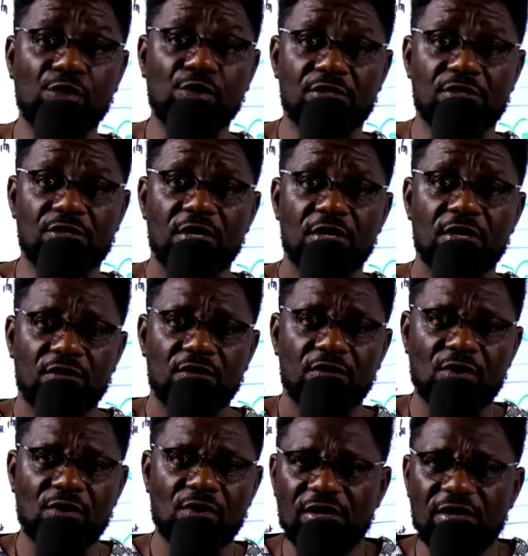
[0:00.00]
you can quickly
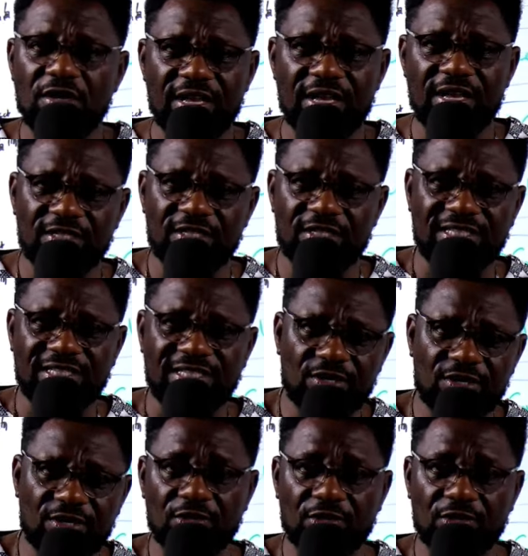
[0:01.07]
edit 30 seconds something.